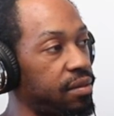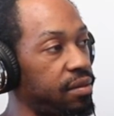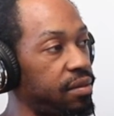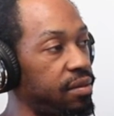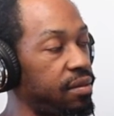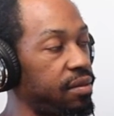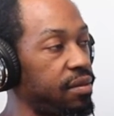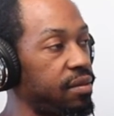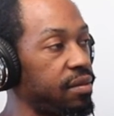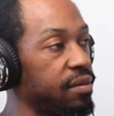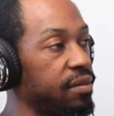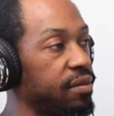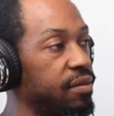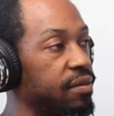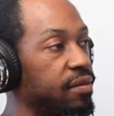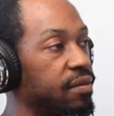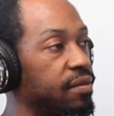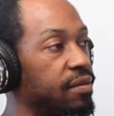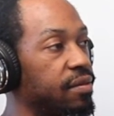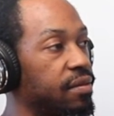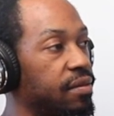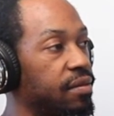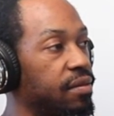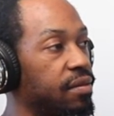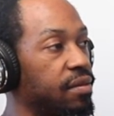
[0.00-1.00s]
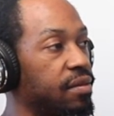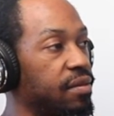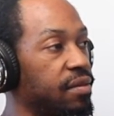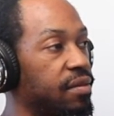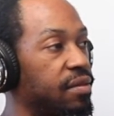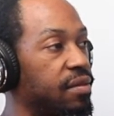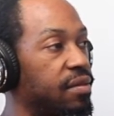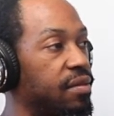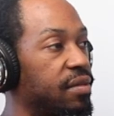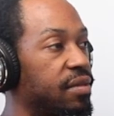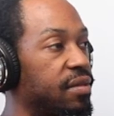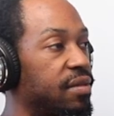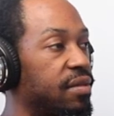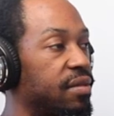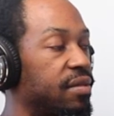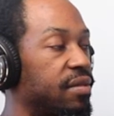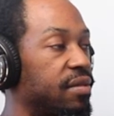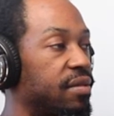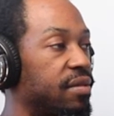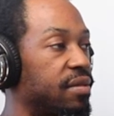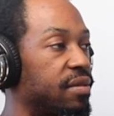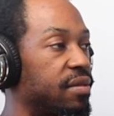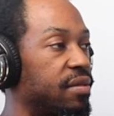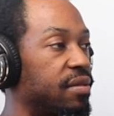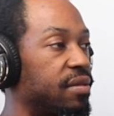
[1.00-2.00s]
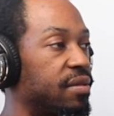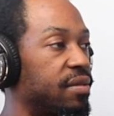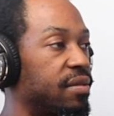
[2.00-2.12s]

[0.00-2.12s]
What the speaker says: This person isn't speaking.